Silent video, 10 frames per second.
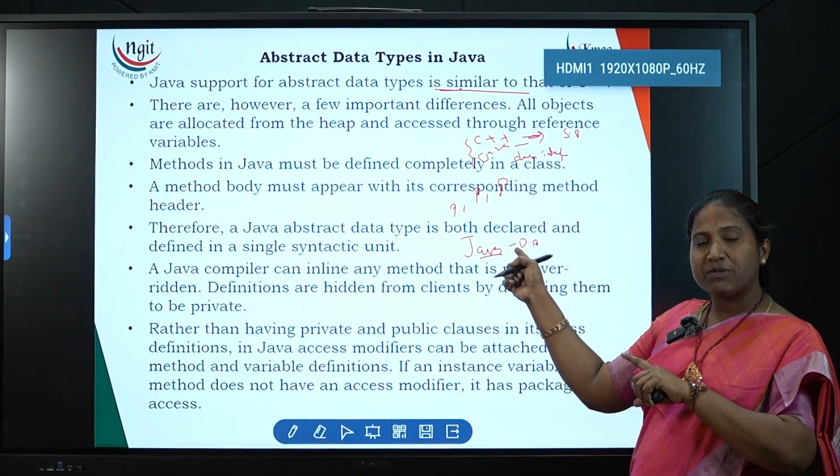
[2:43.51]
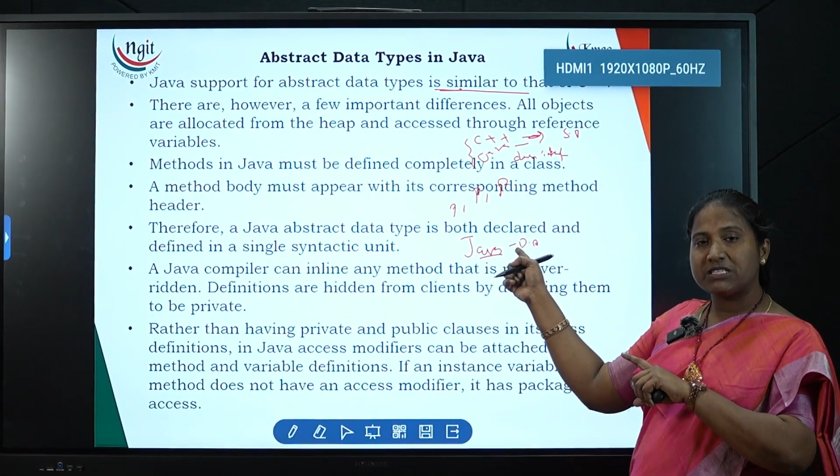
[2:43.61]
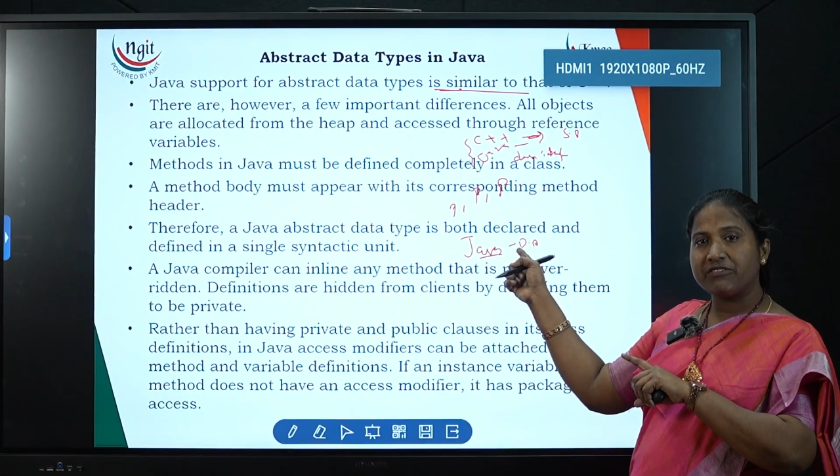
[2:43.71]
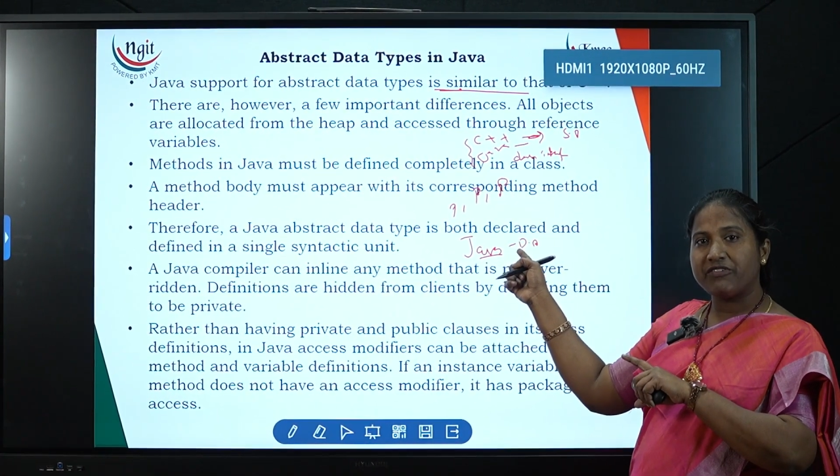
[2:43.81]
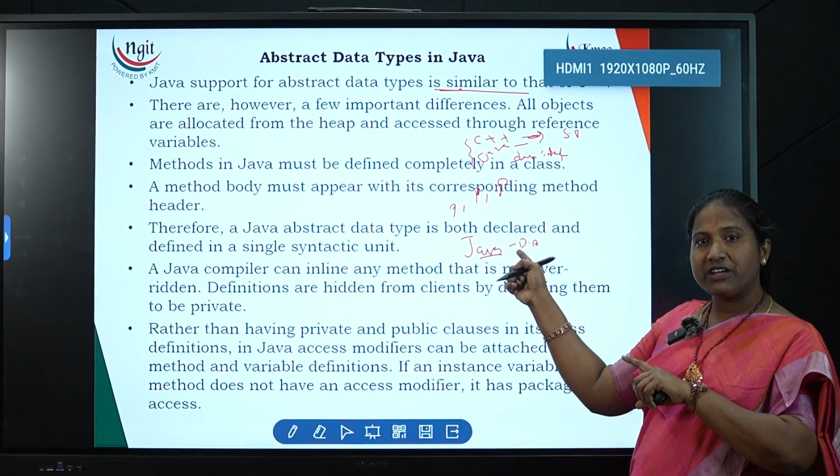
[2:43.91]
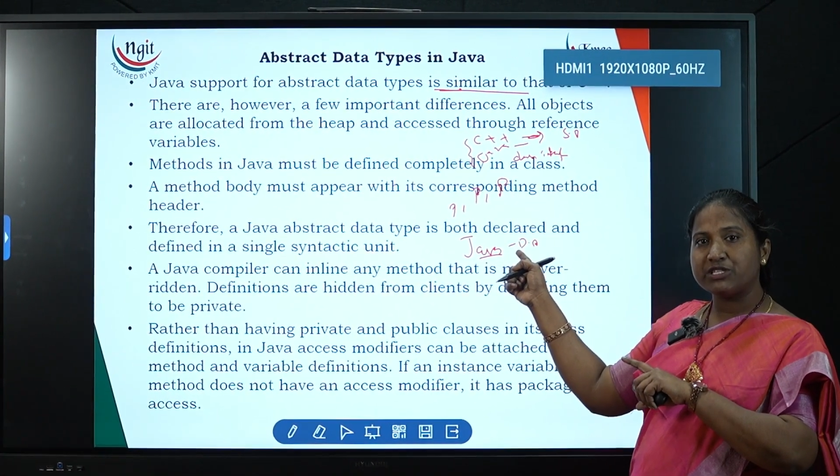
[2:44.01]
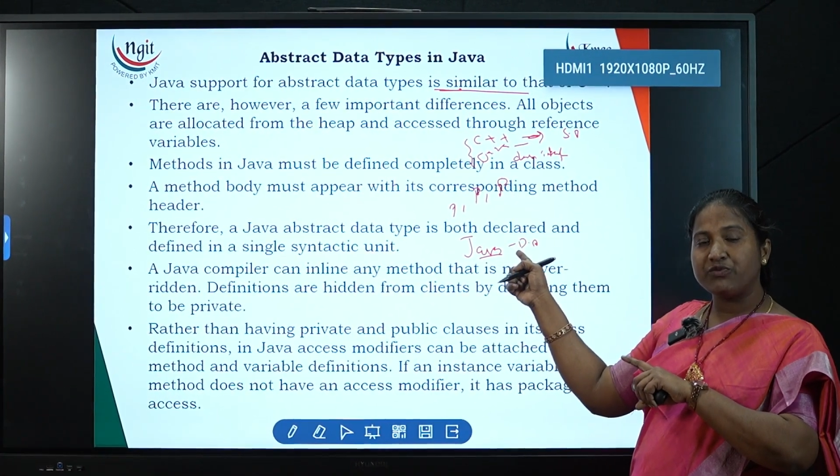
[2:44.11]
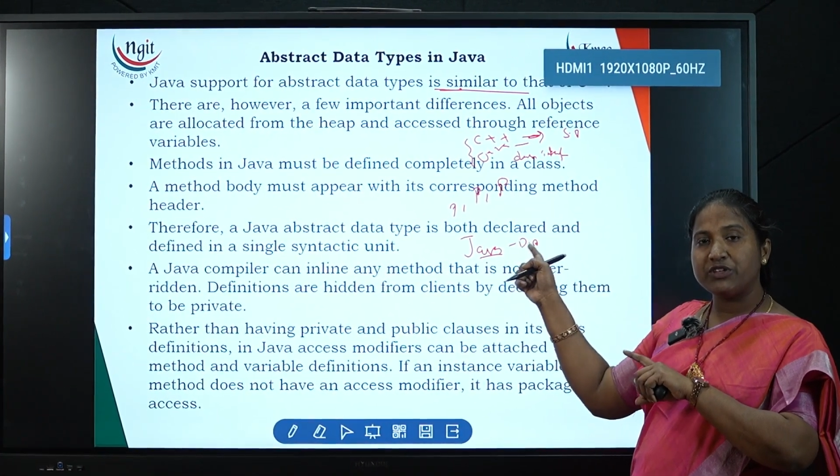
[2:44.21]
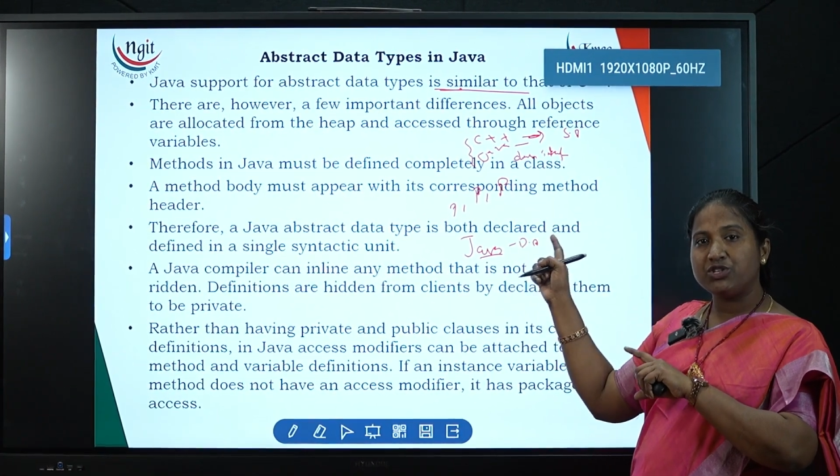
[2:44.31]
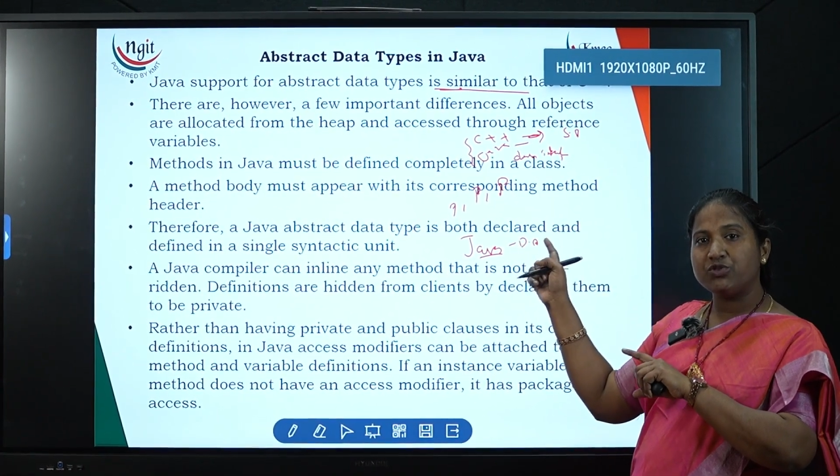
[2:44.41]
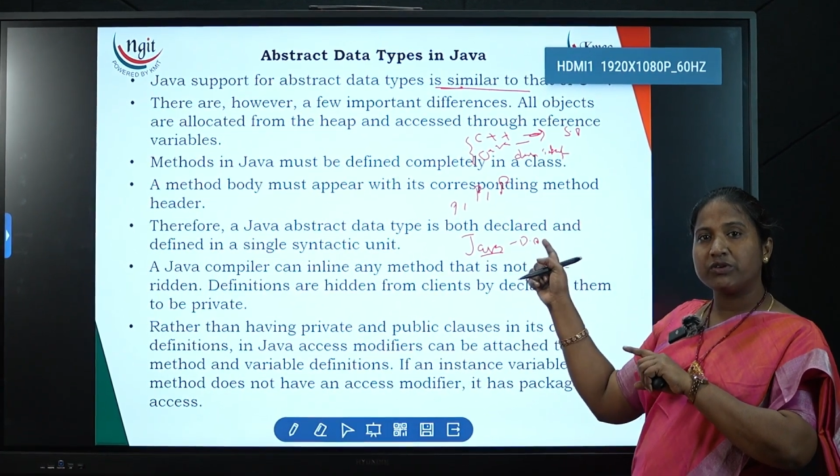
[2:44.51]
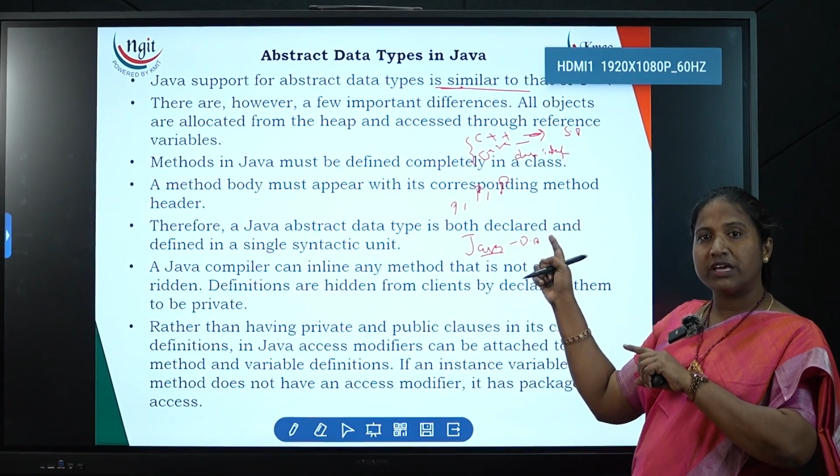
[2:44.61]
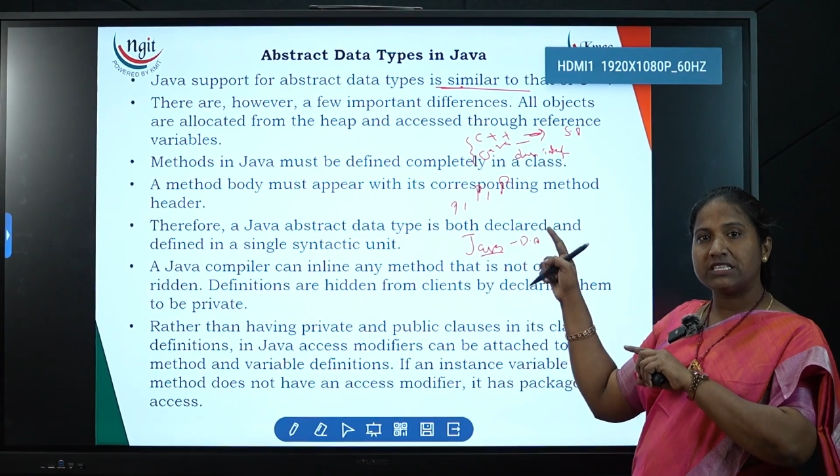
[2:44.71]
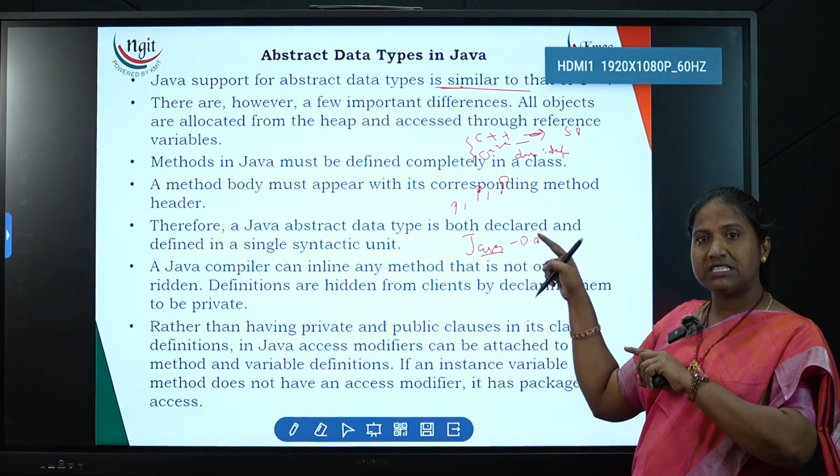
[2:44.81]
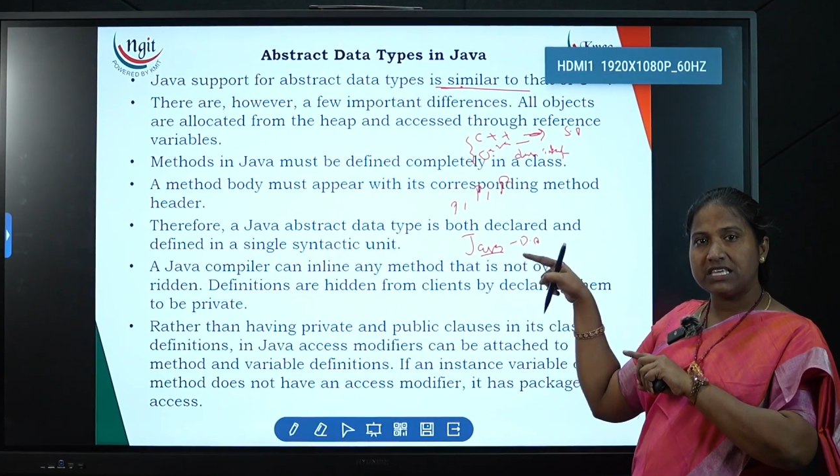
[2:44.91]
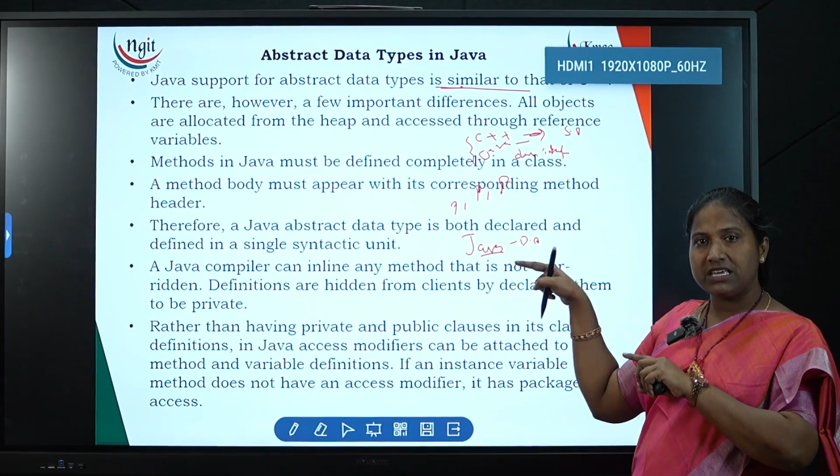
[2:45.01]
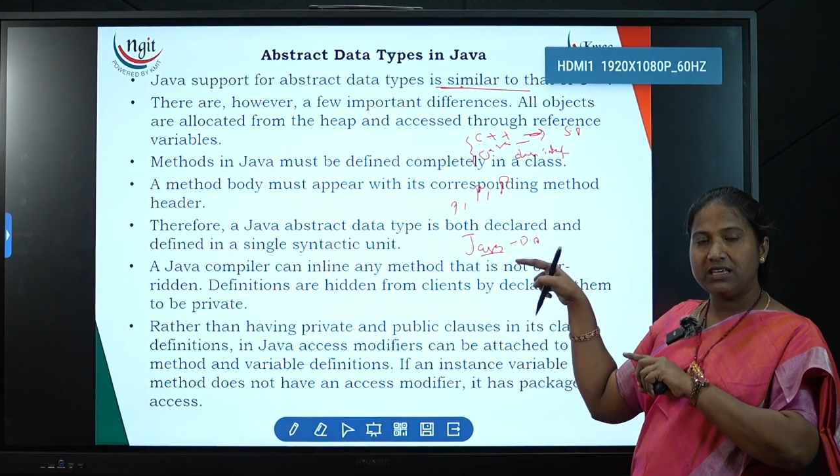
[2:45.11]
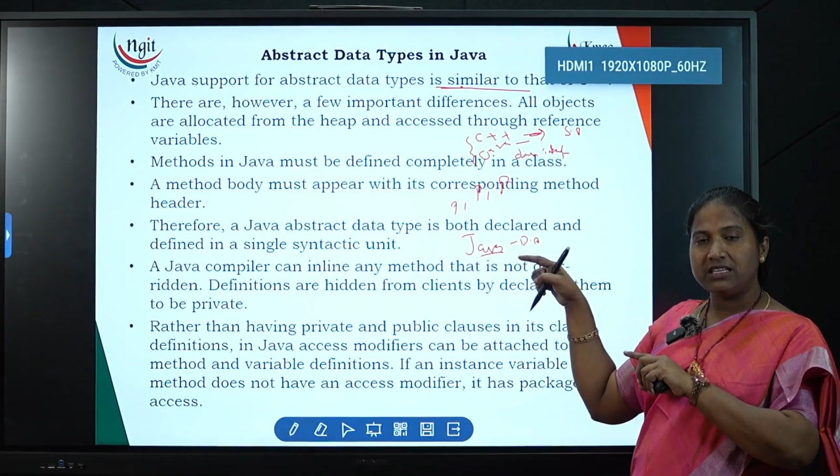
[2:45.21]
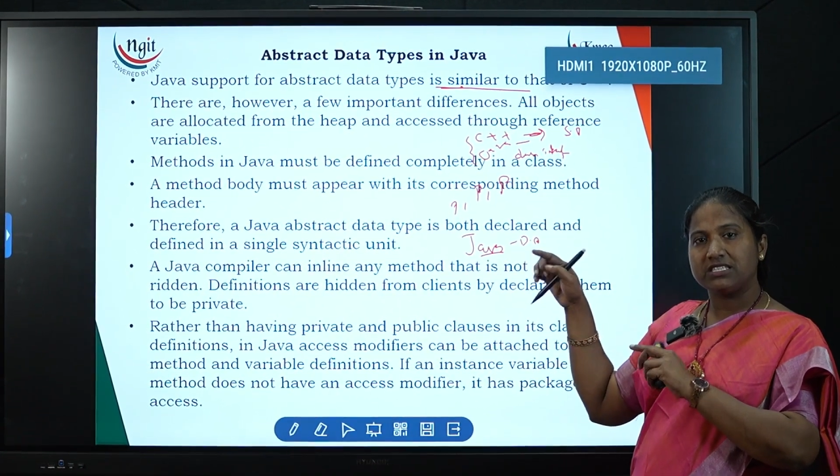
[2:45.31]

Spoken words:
specifiers which you can see